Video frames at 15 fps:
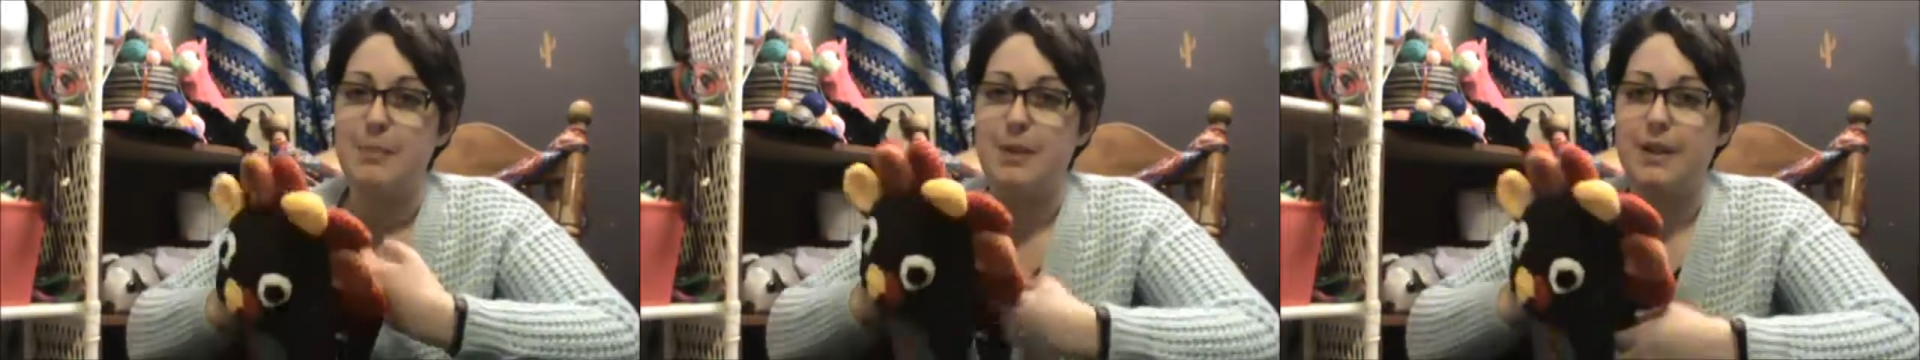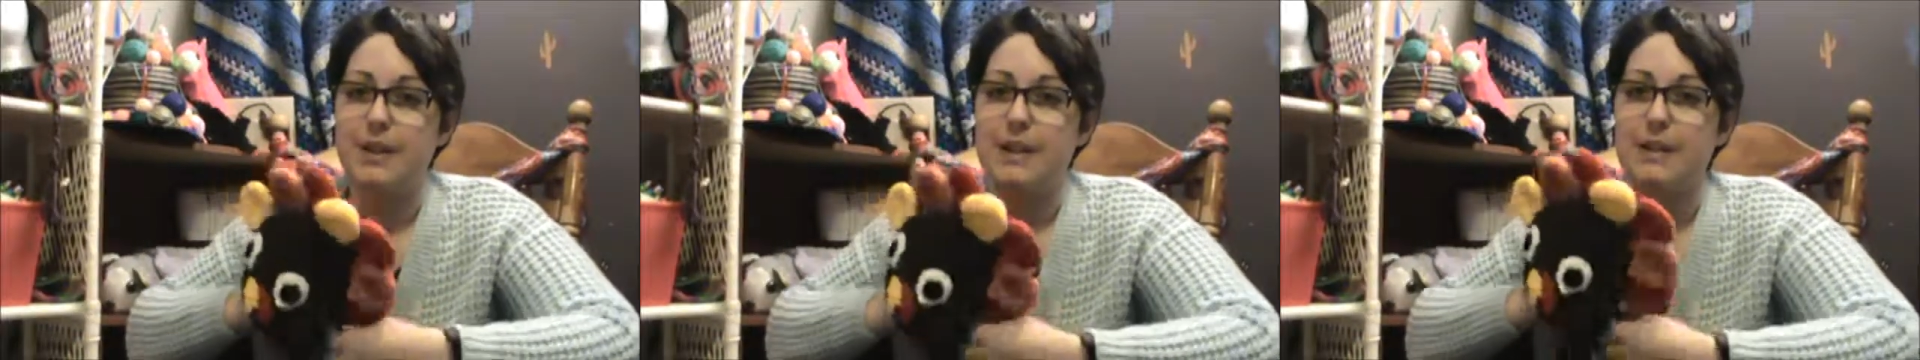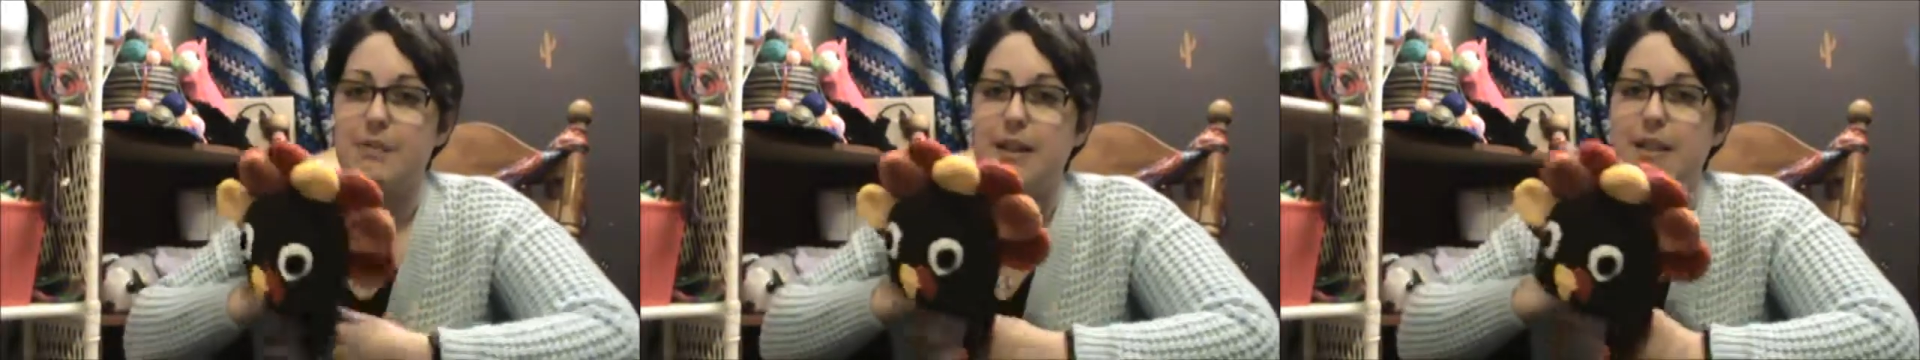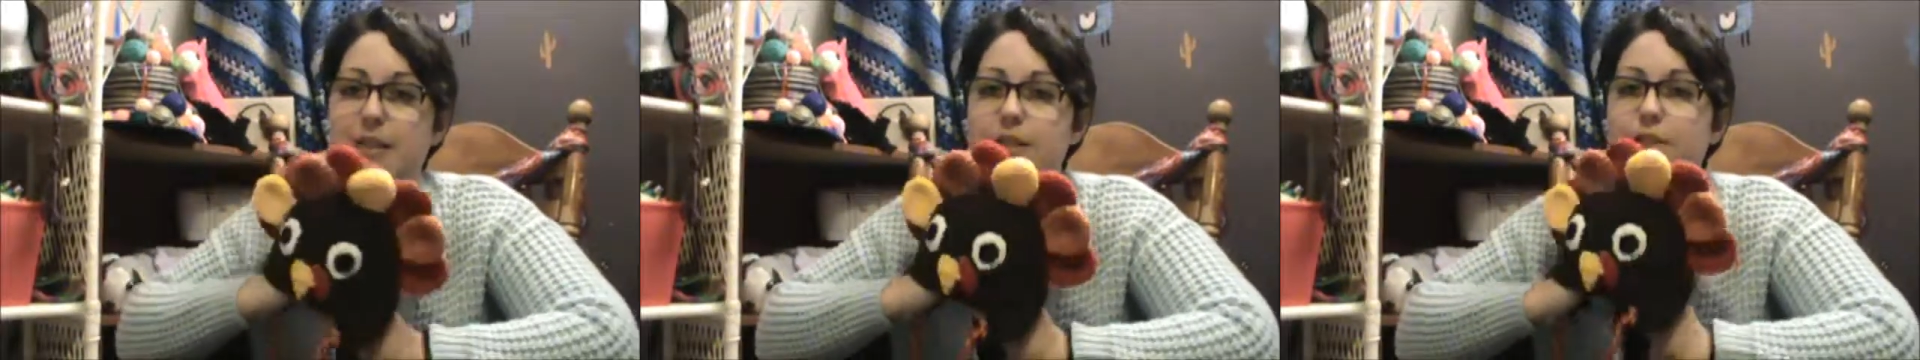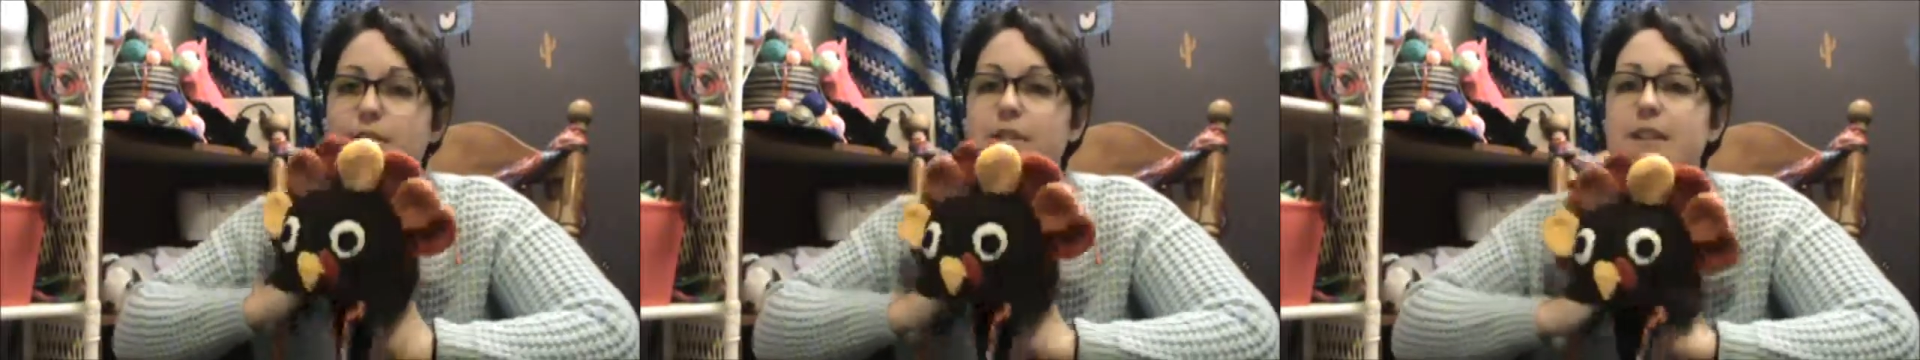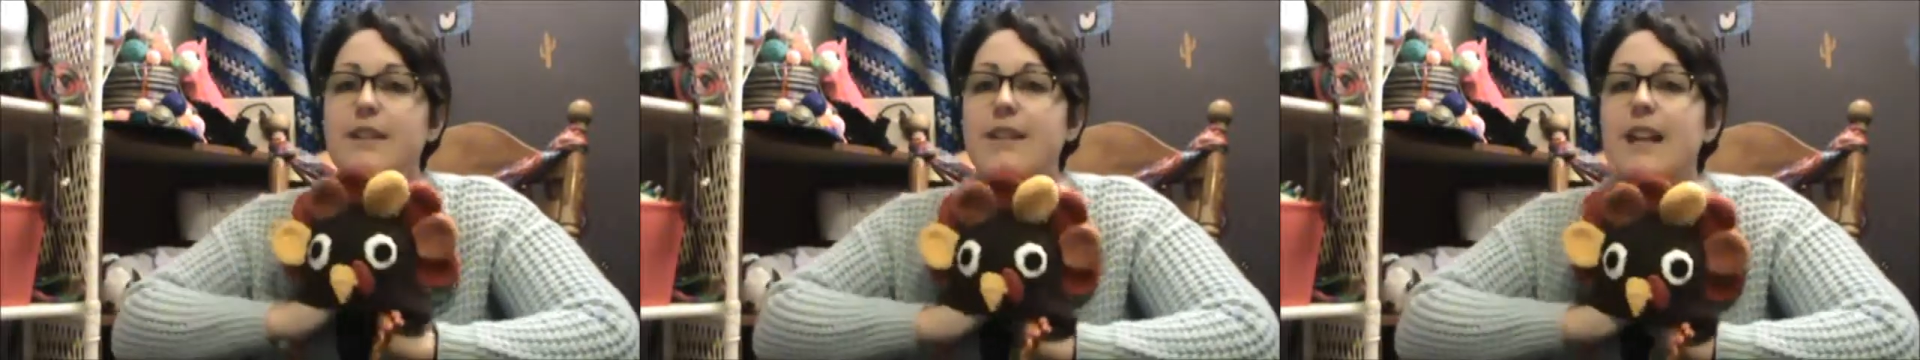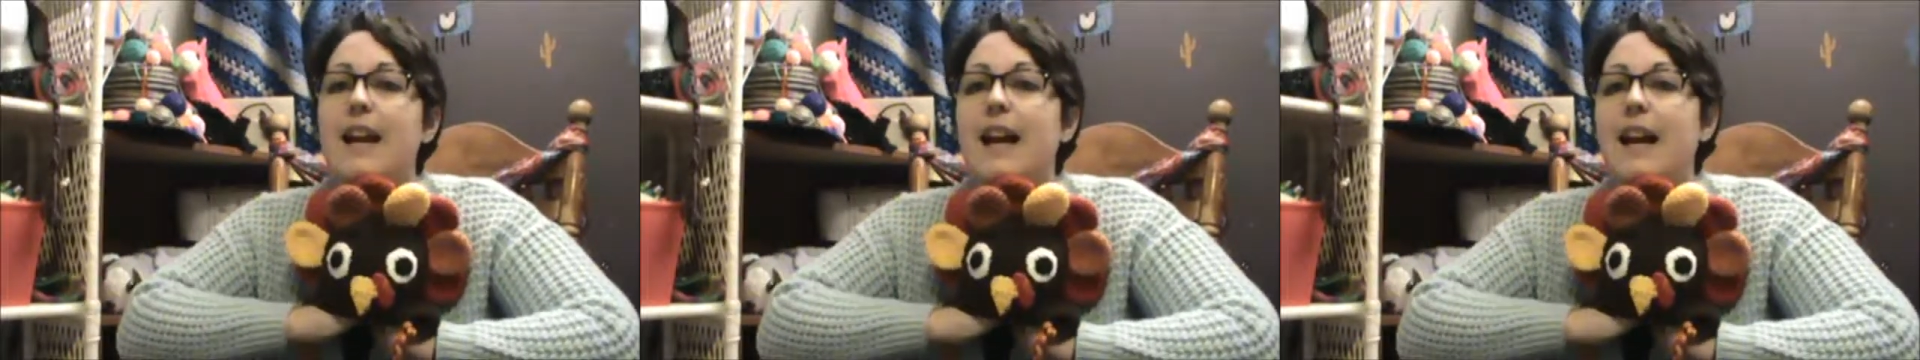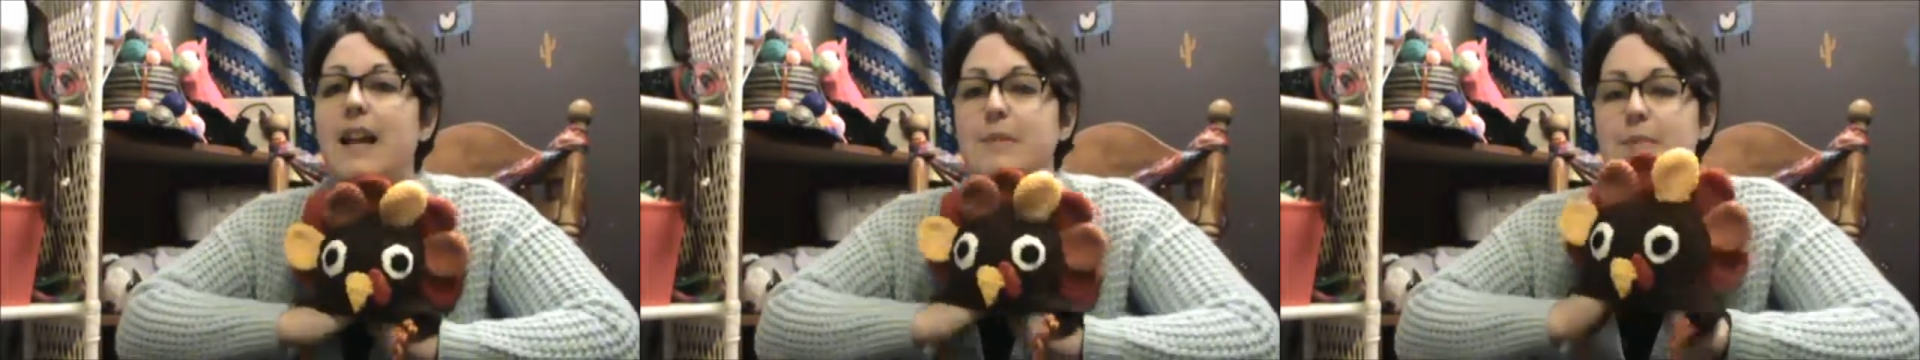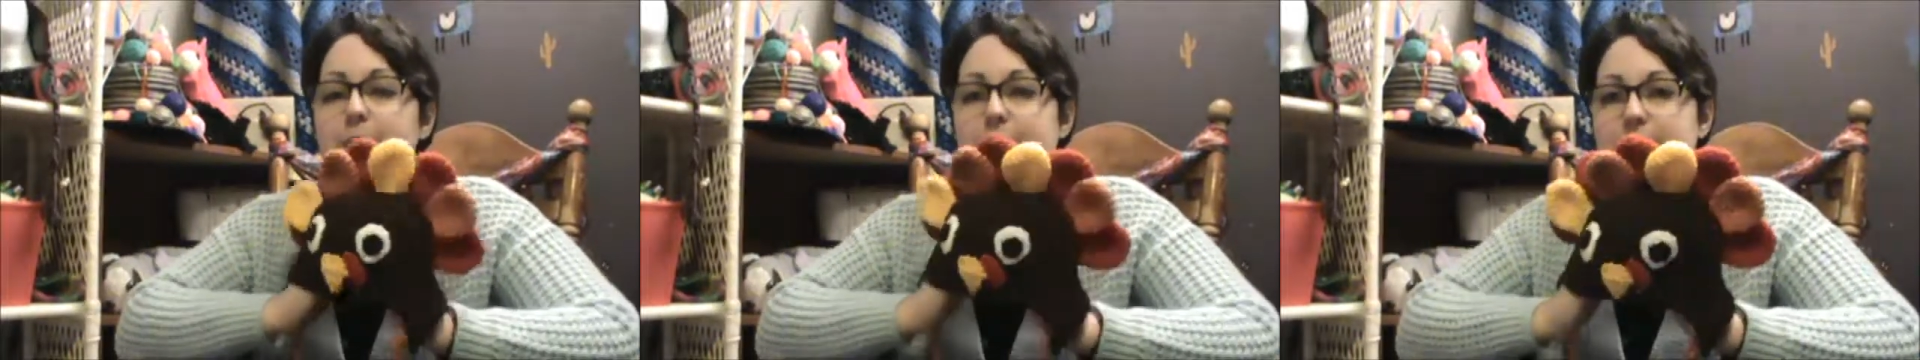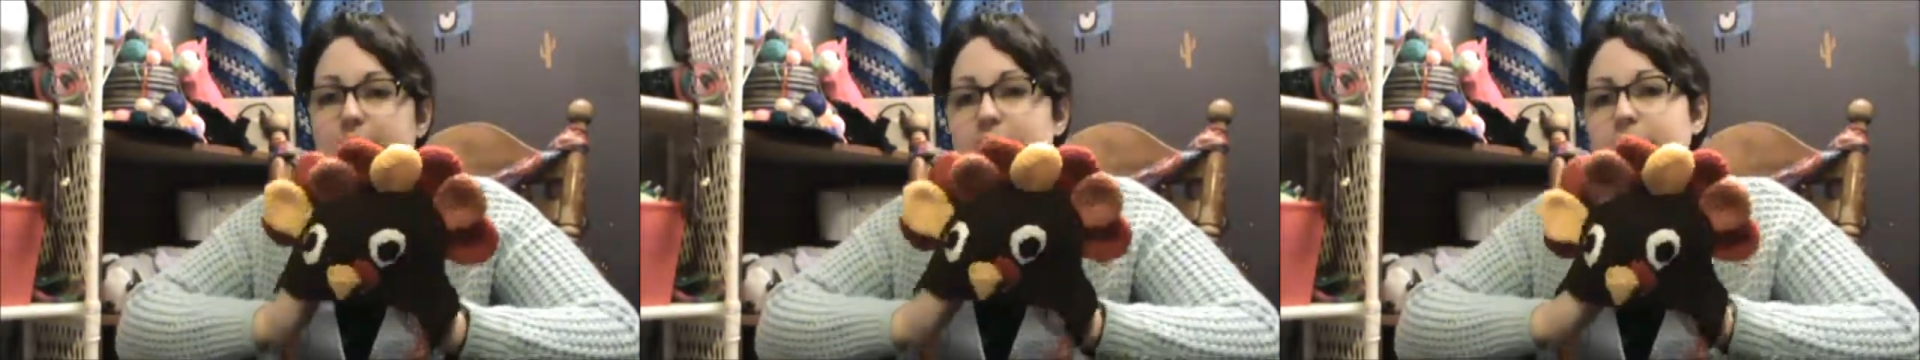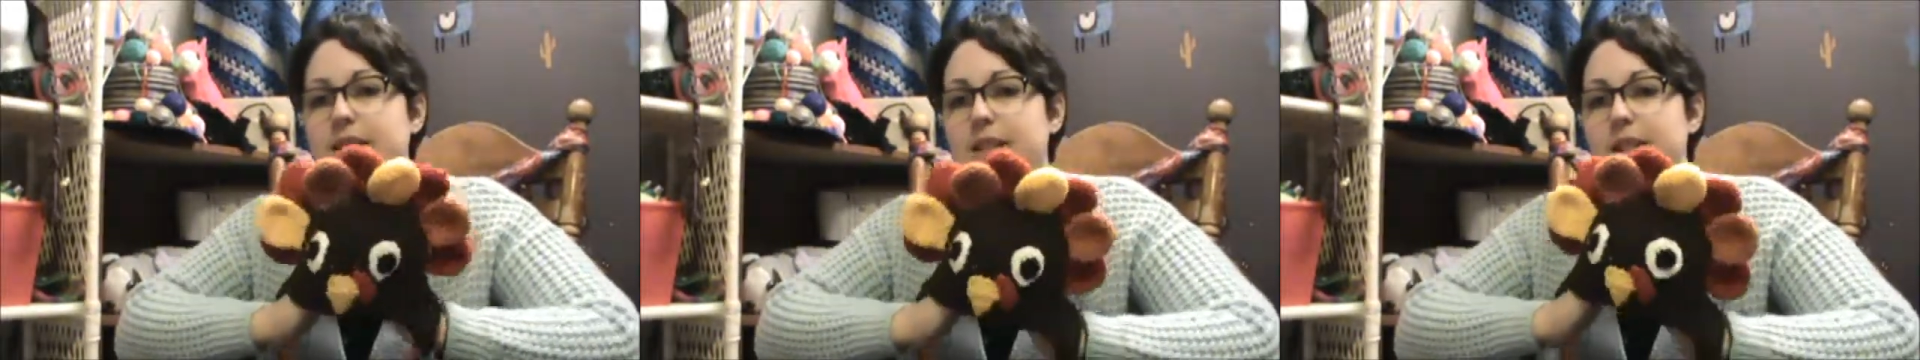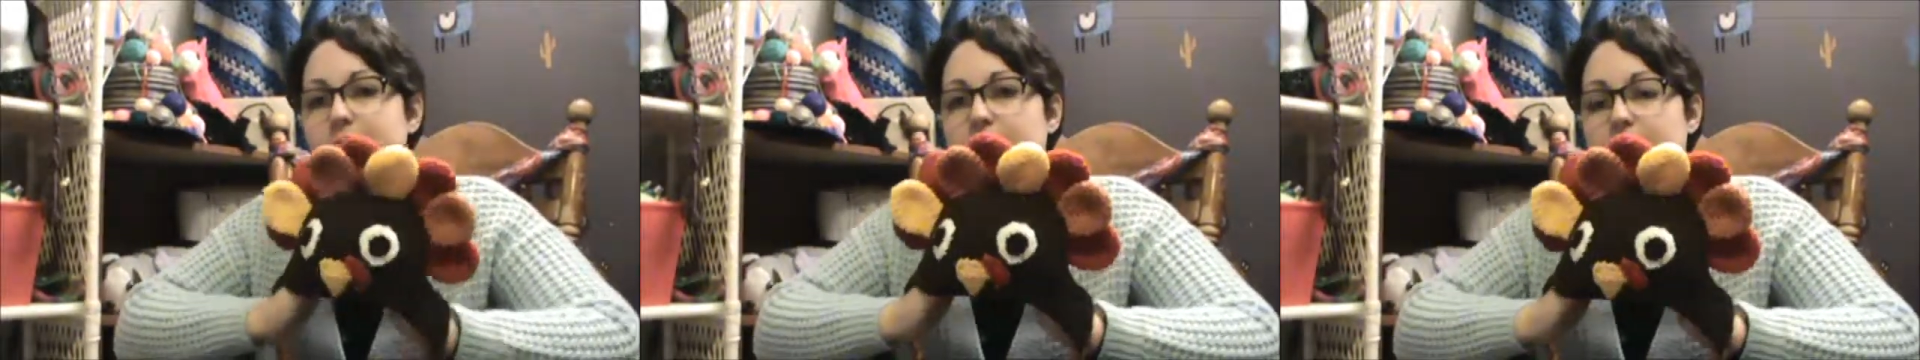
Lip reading: put in my little turkey hat, because